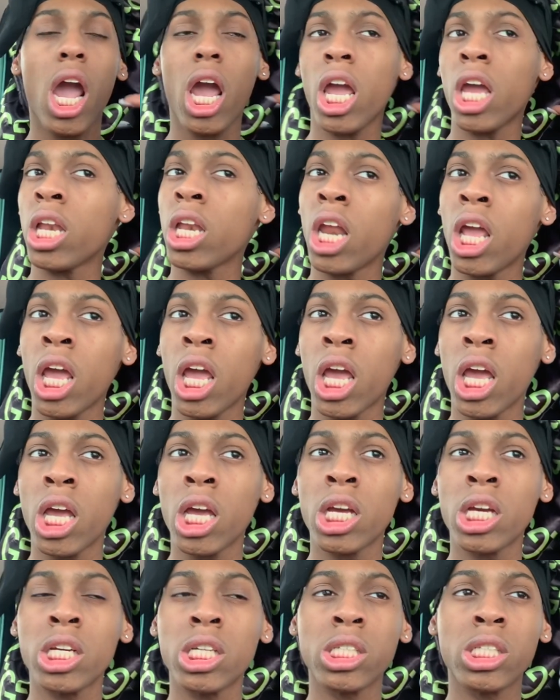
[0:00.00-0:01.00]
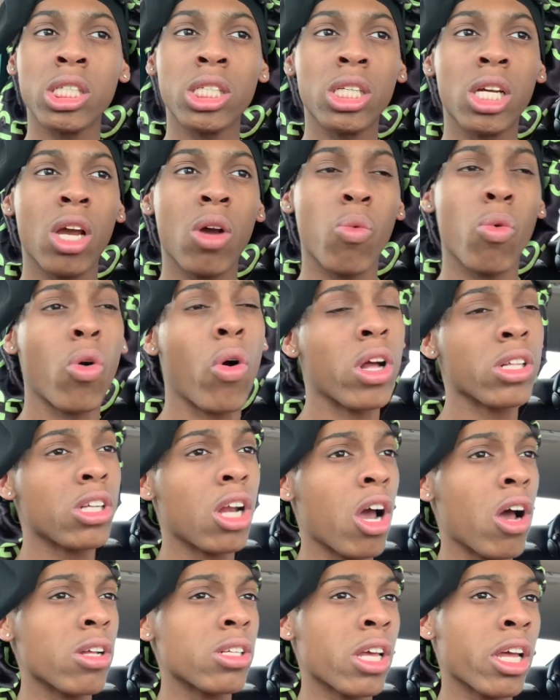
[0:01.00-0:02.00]
And then we go to the
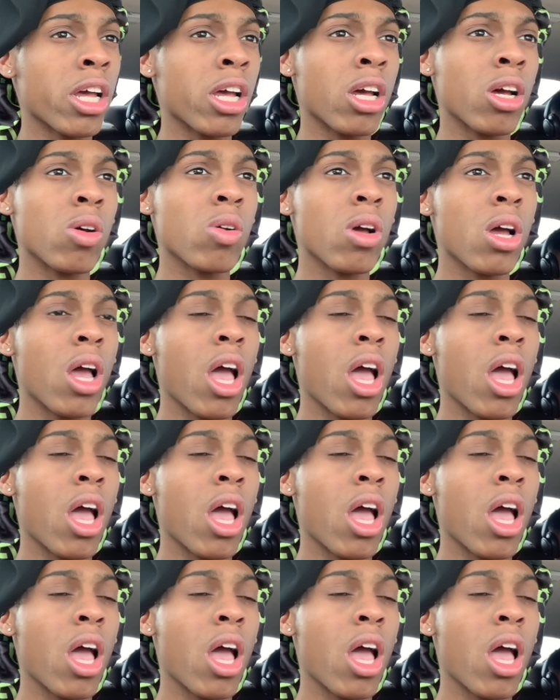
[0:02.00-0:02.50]
hotel.